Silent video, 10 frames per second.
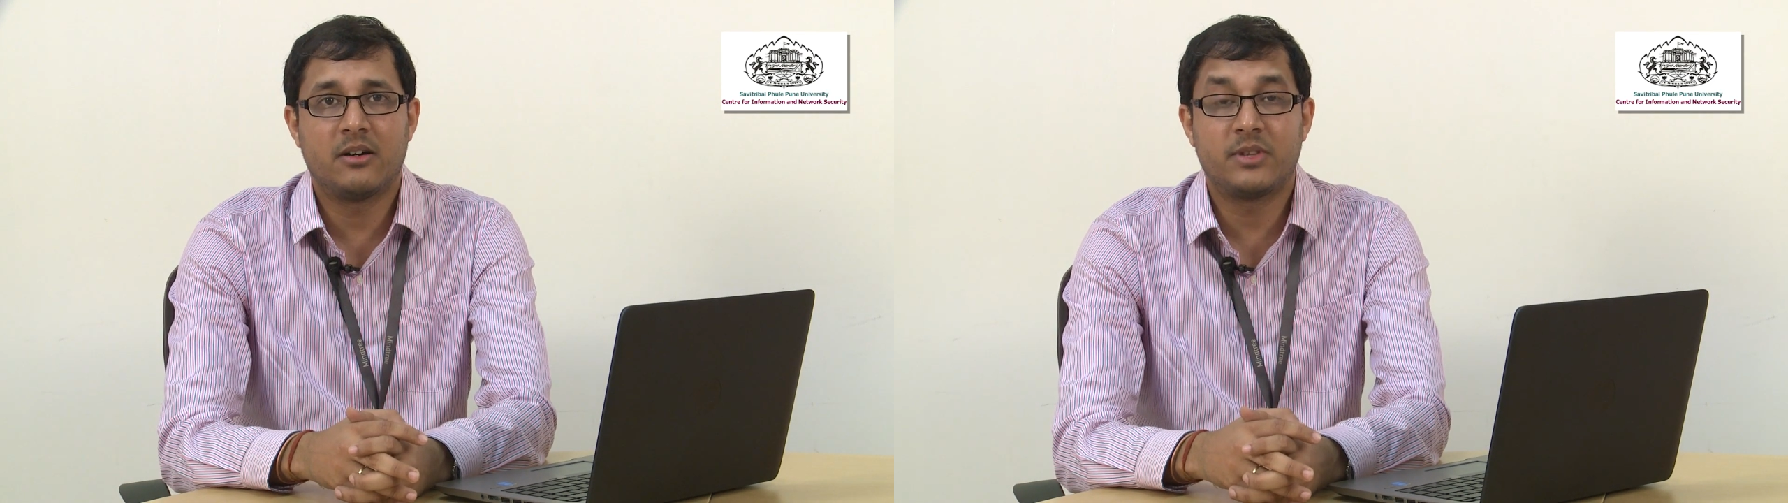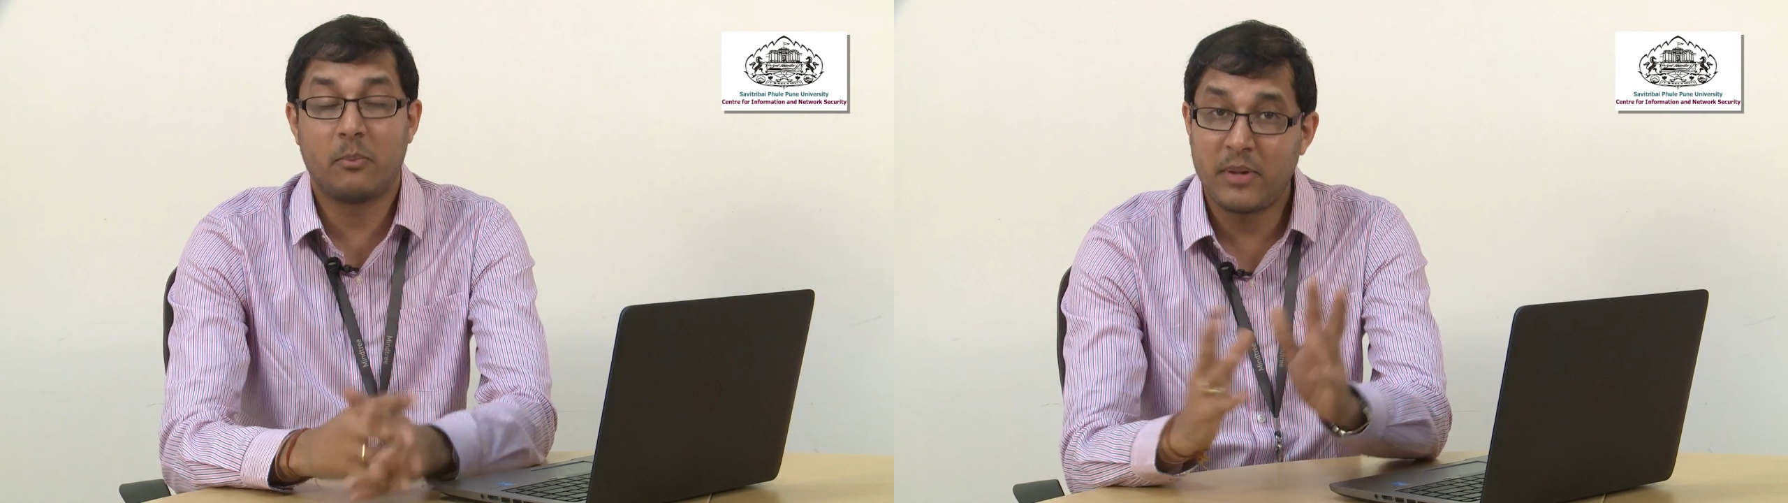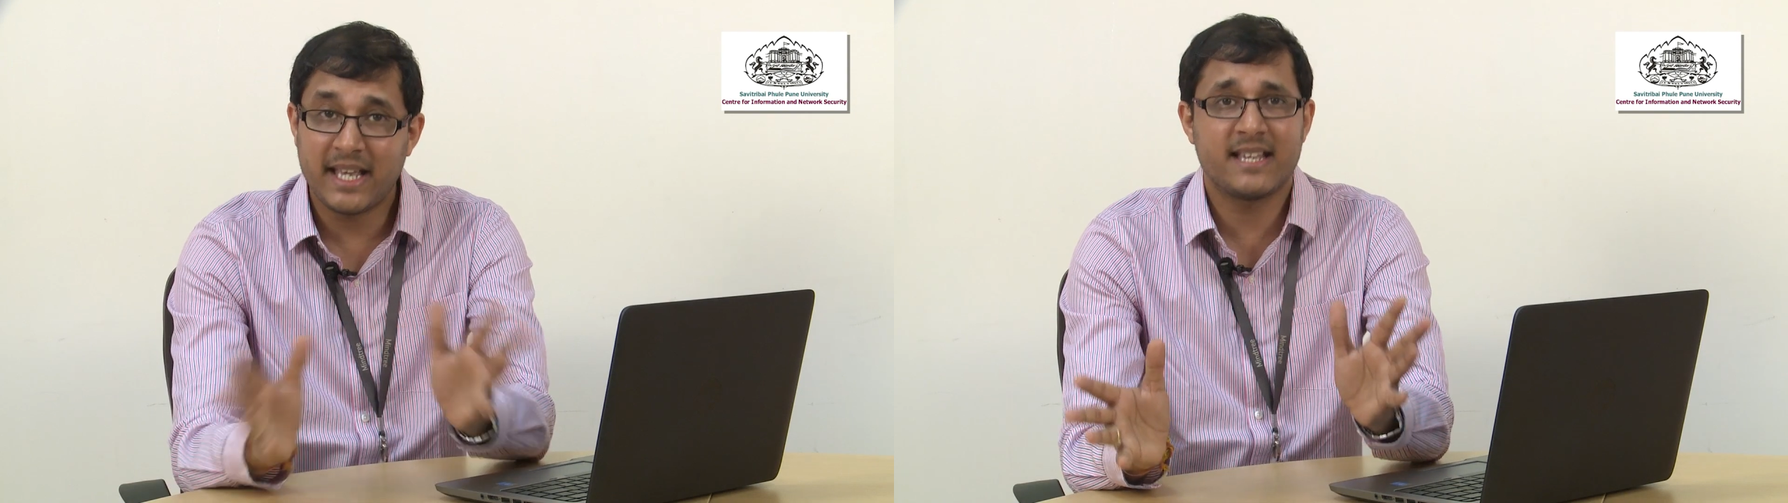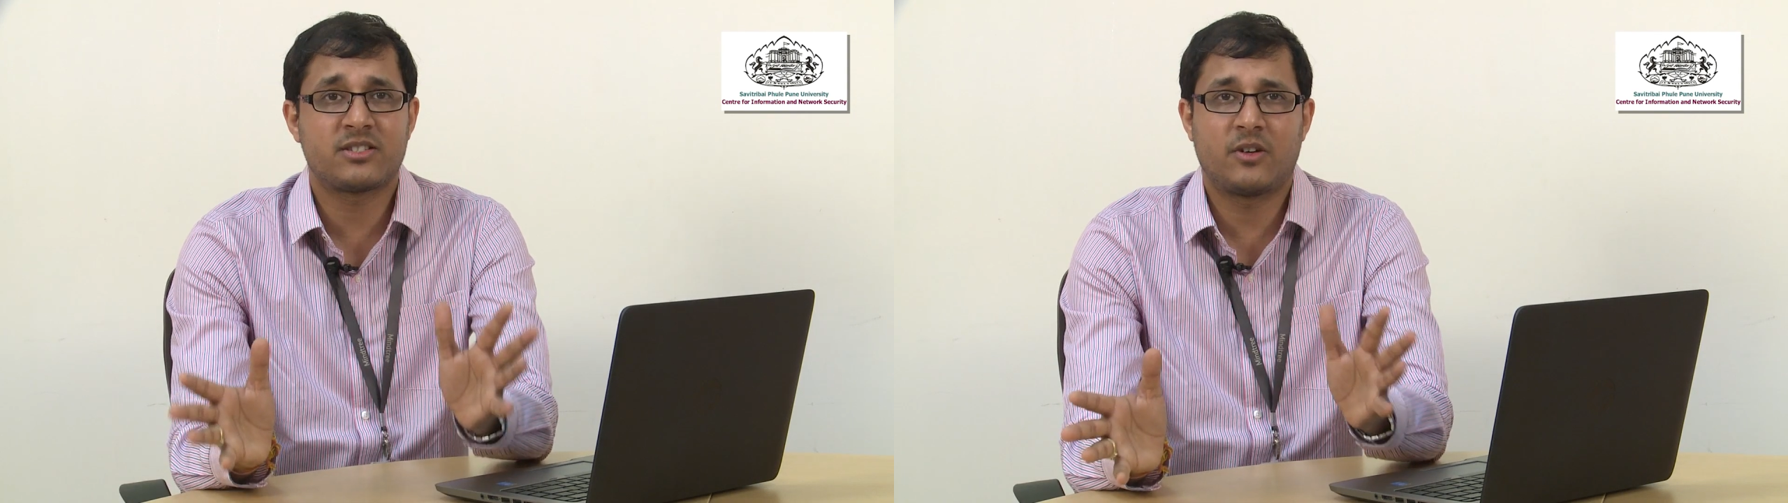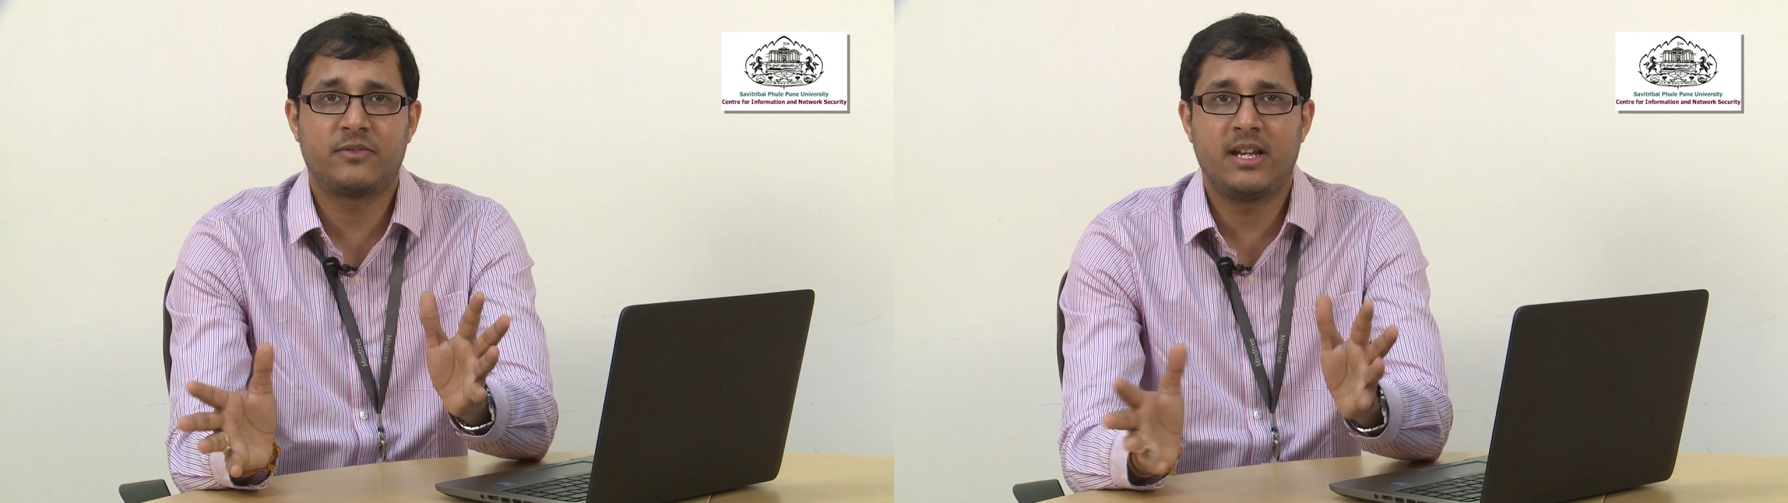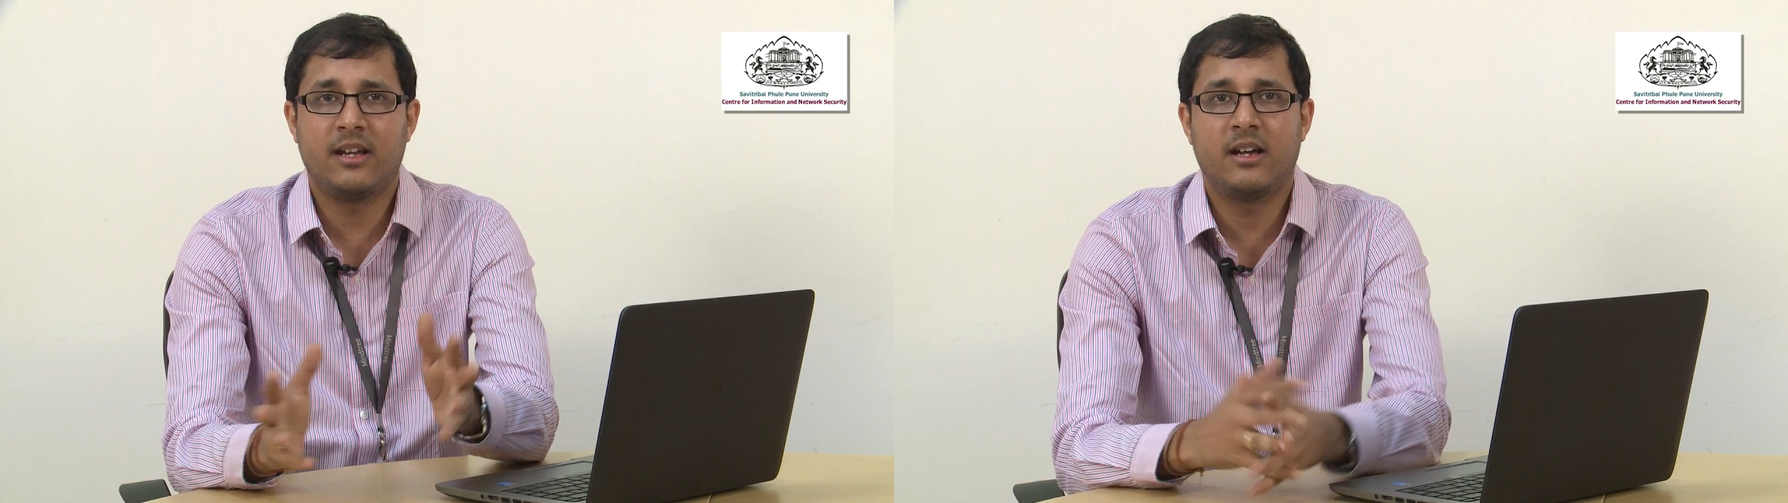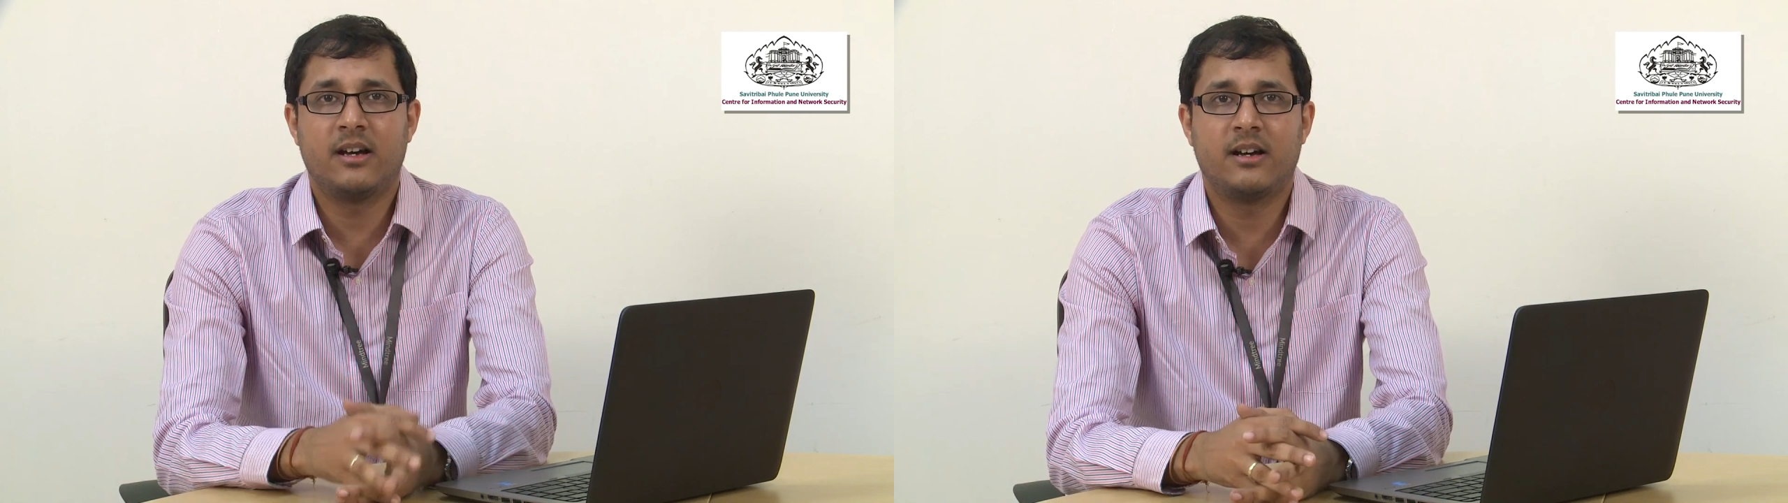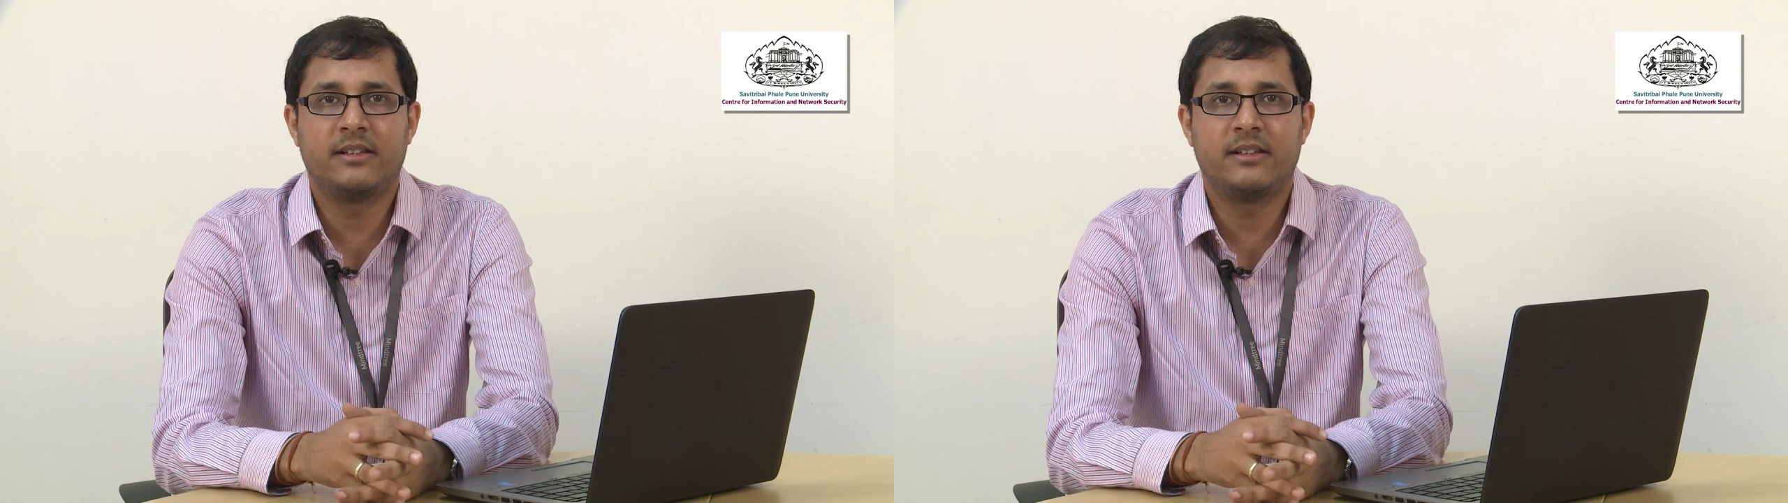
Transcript: The biggest of the